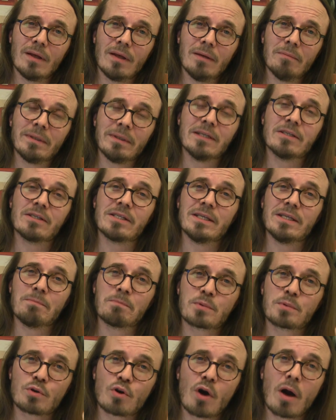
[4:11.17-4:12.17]
because he
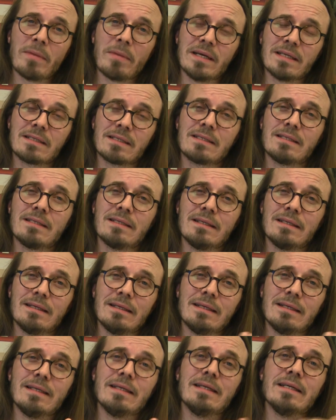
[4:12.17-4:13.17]
promised
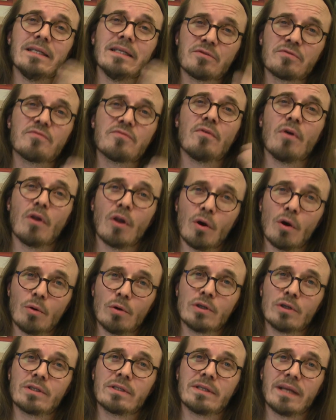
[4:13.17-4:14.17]
his
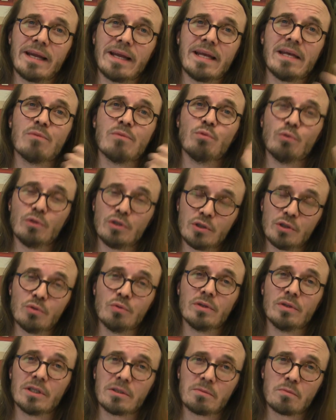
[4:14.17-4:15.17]
followers that he would do
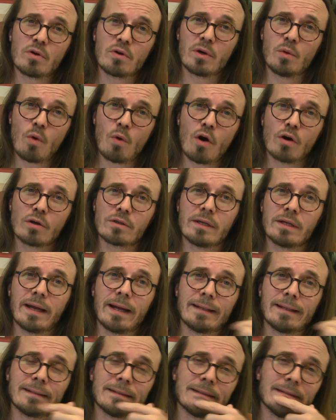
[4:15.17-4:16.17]
these morning walks,
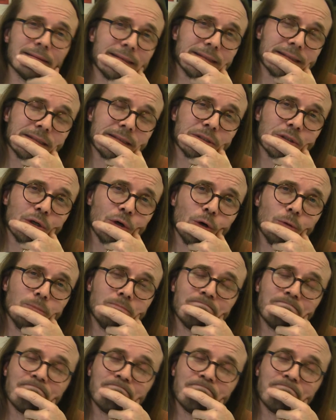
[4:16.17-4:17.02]
and so